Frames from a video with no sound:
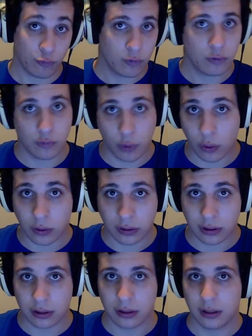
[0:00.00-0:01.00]

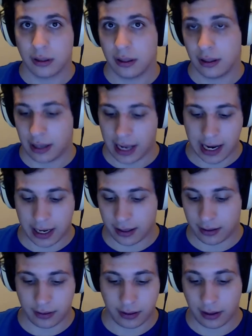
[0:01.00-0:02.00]
roles,
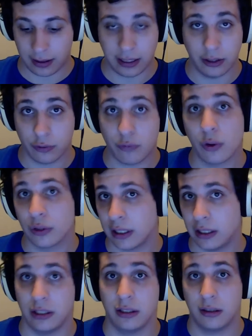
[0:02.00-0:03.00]
and these roles I
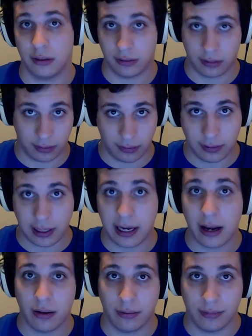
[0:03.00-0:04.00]
just laid
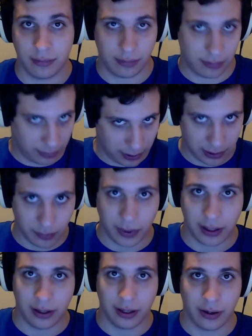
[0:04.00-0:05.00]
out just a
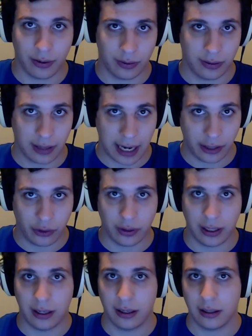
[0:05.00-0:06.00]
minute ago,
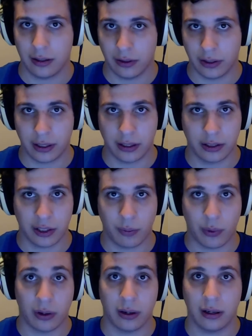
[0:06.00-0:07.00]
entry, lurker,
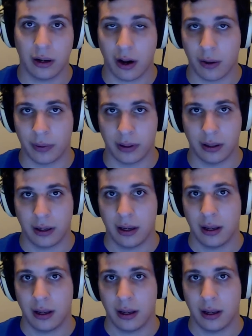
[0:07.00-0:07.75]
support, opper,